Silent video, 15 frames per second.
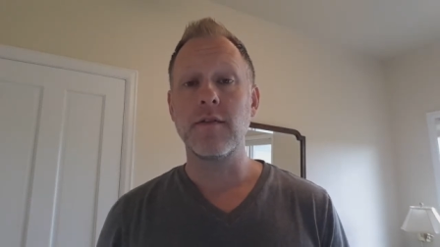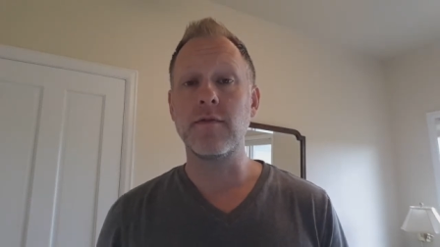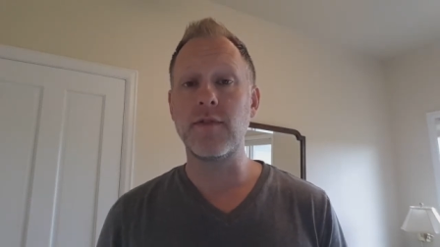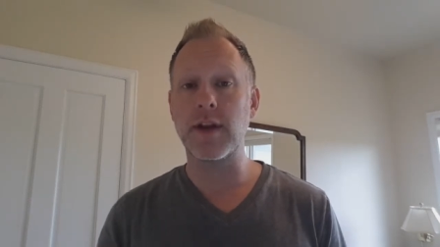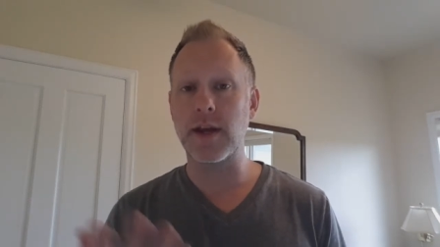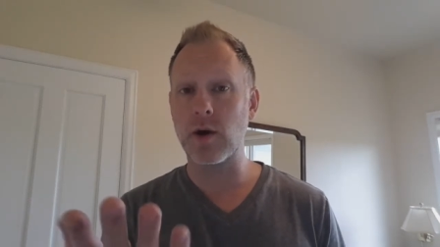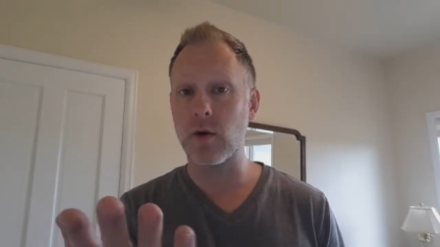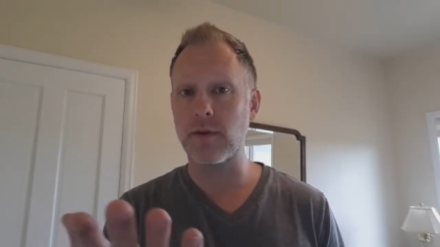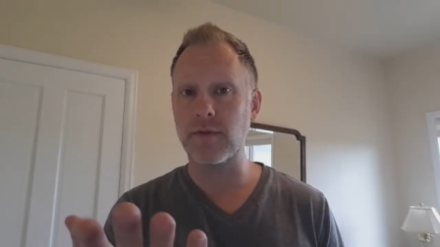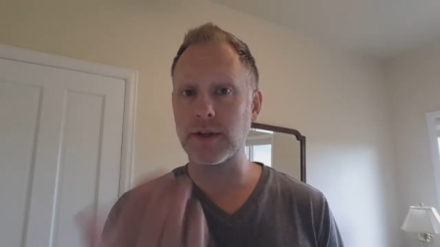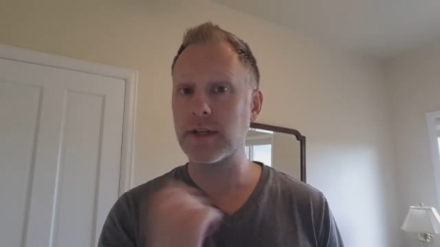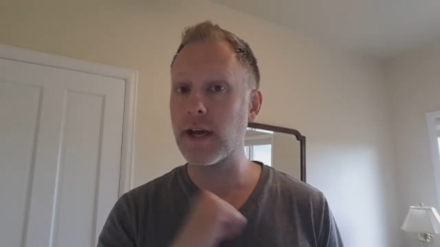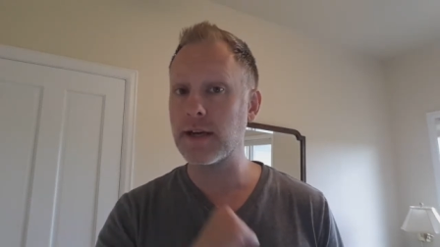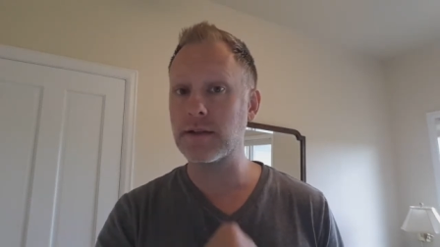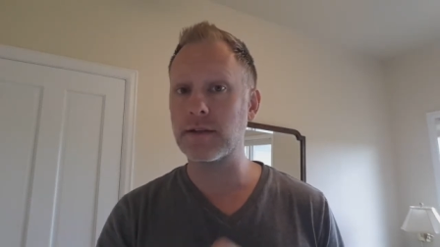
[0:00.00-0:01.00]
video
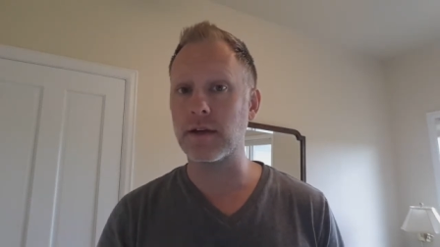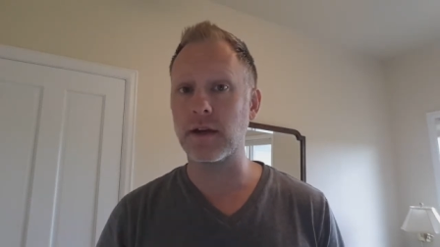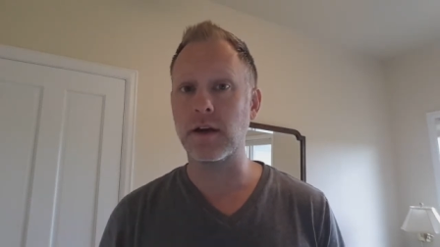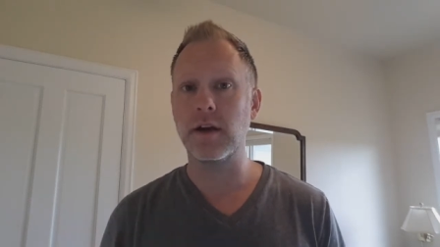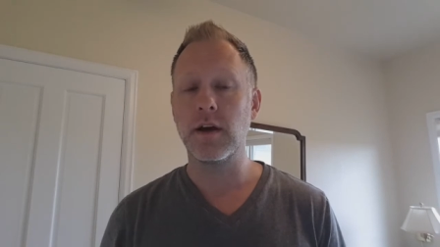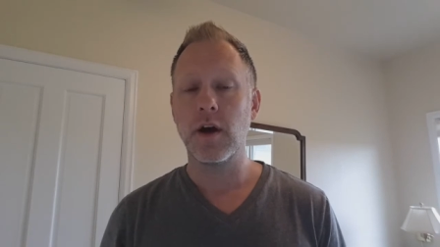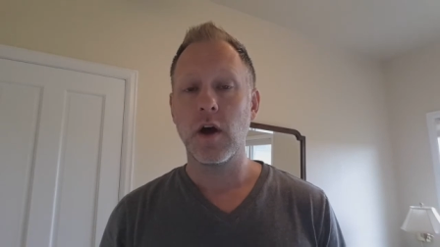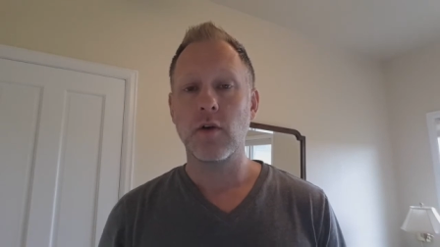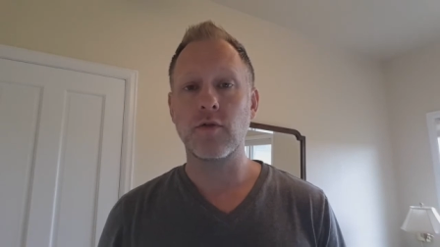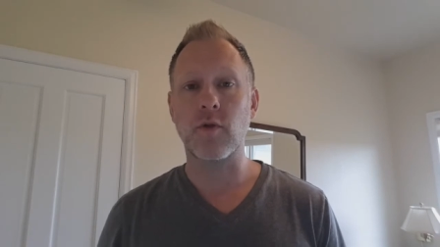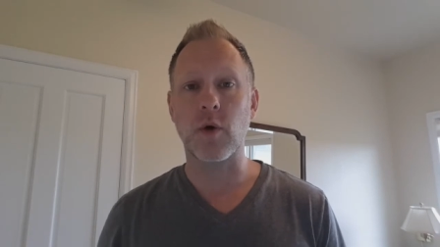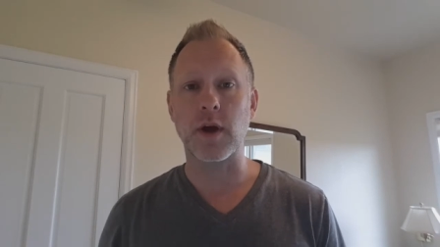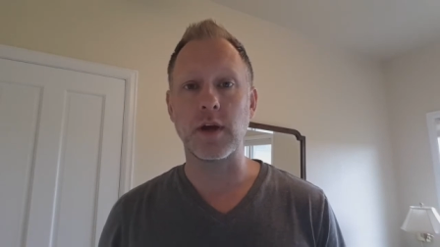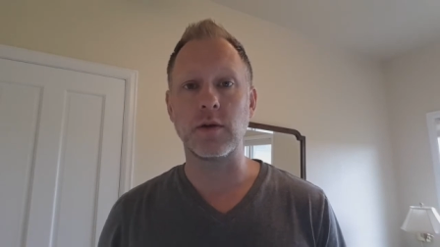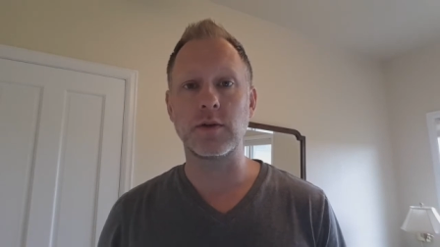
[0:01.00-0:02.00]
invitation
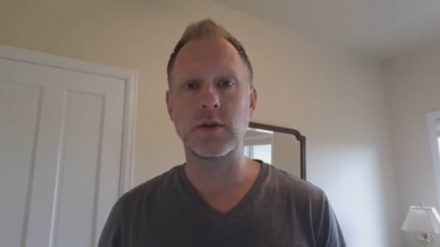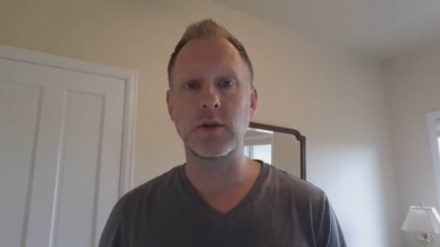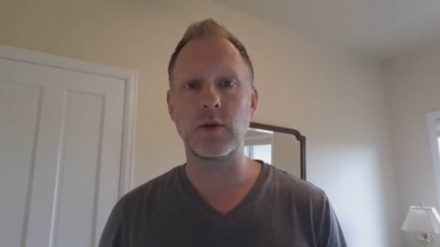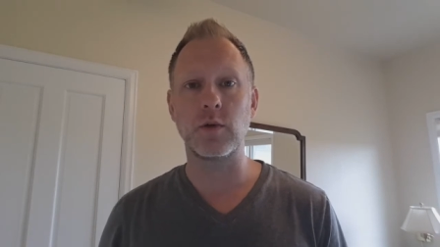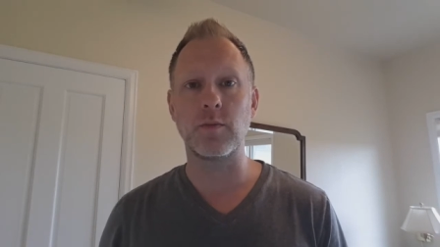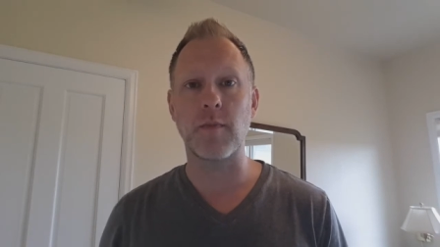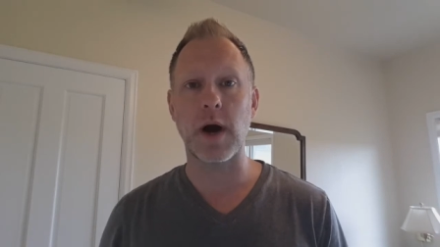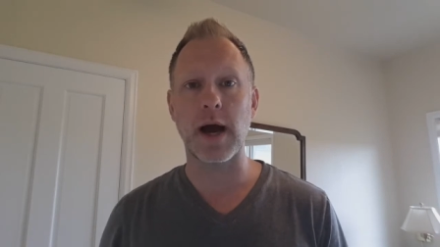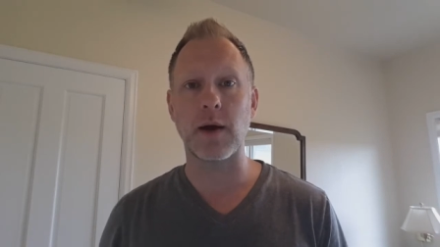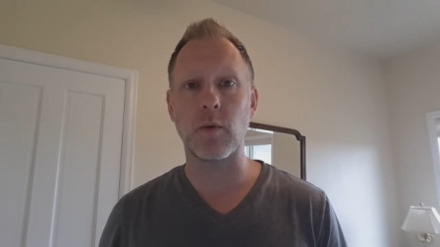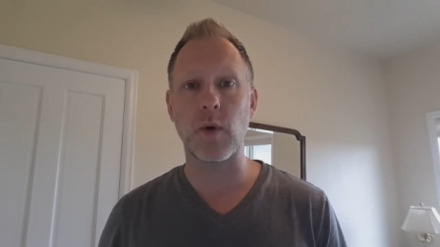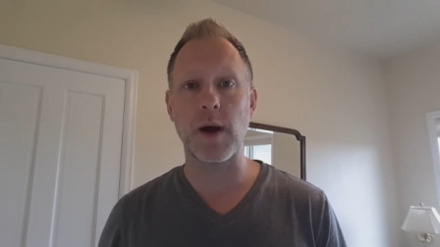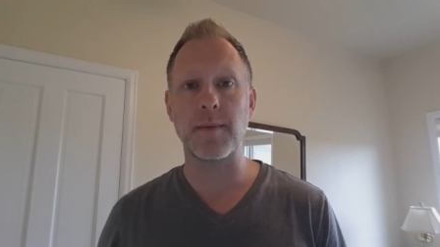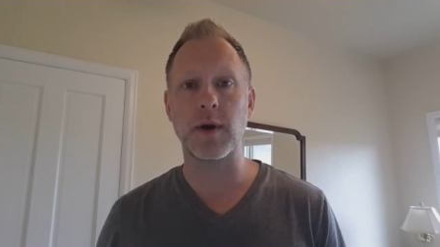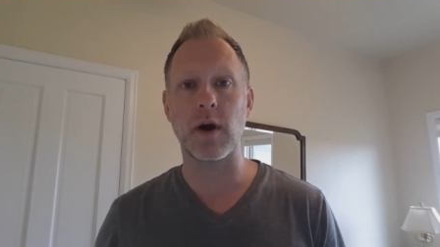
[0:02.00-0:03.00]
for you to my
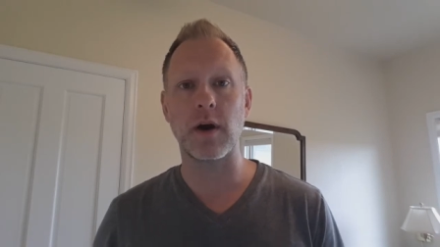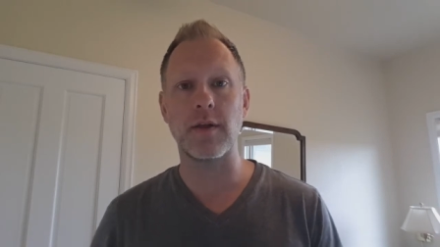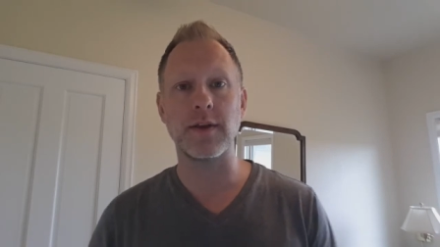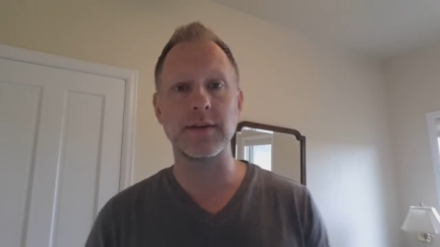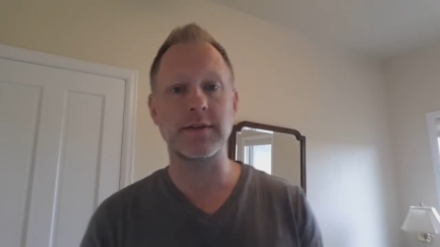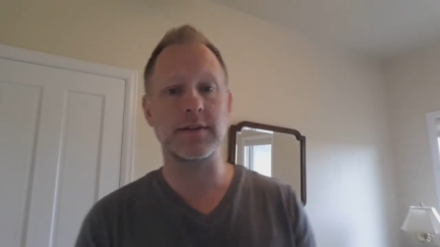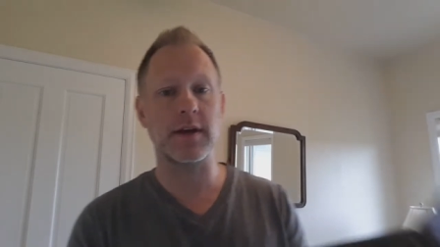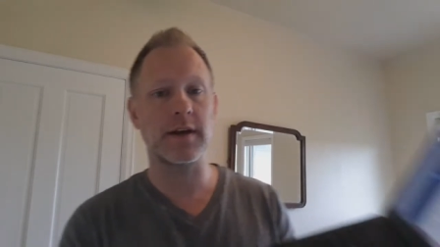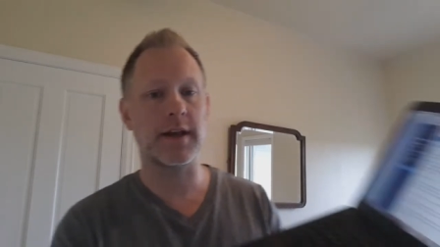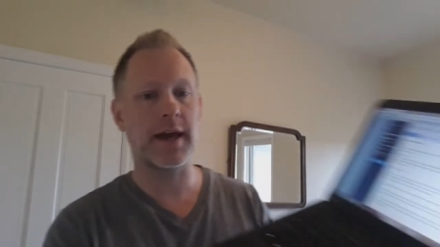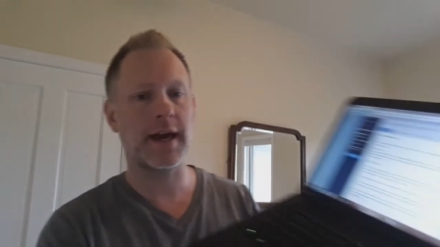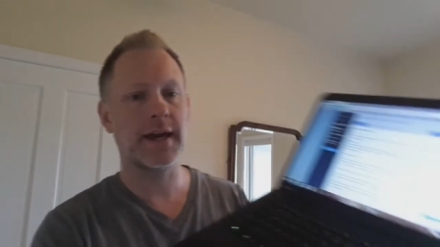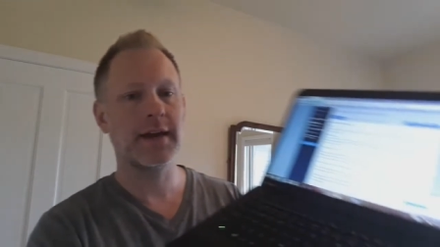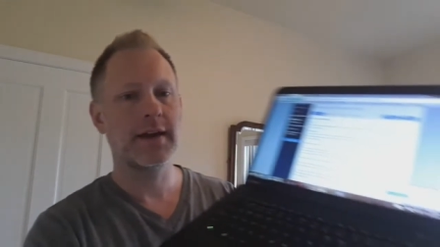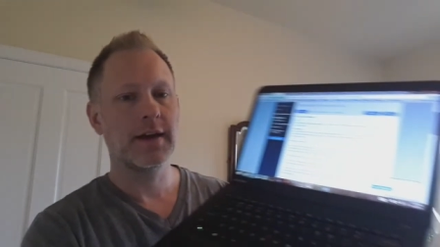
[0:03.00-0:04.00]
webinar this
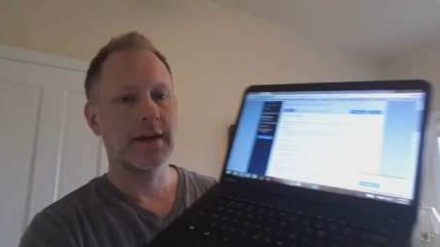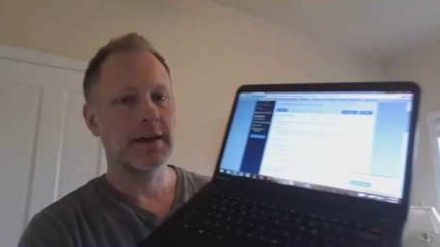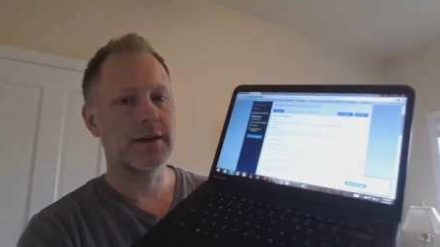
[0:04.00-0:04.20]
Sunday.